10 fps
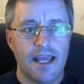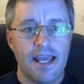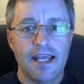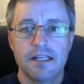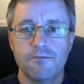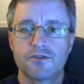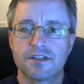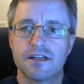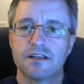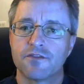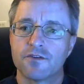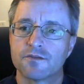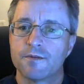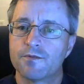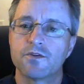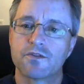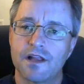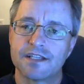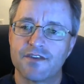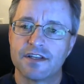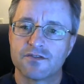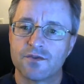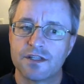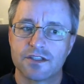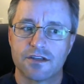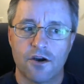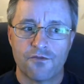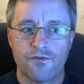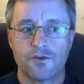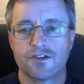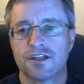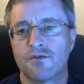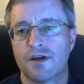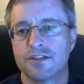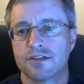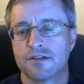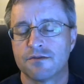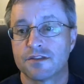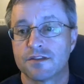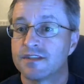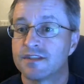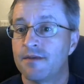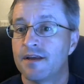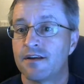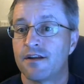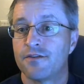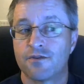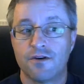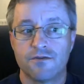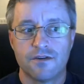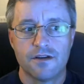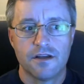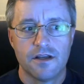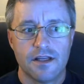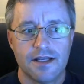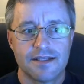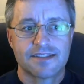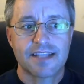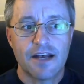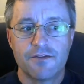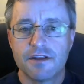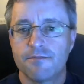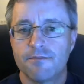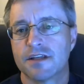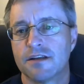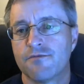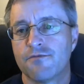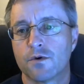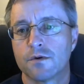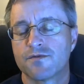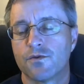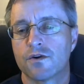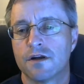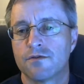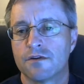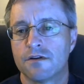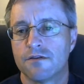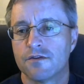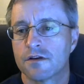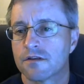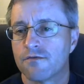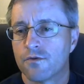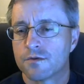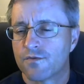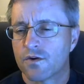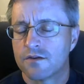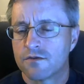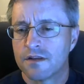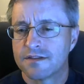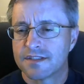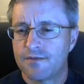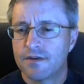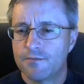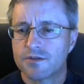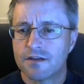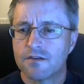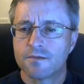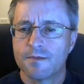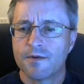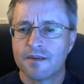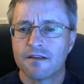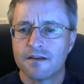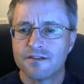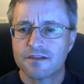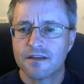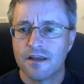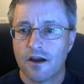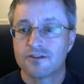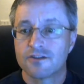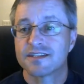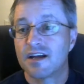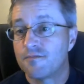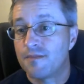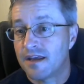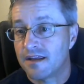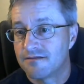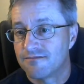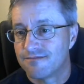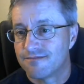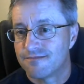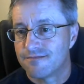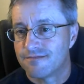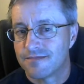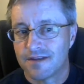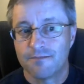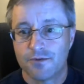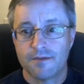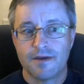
80% of those people who are classified as rich are first generation, which means they made it on their own. 70% of Forbes 400, if you look at the Forbes 400 list, 70% of those people on the list are self made. Pretty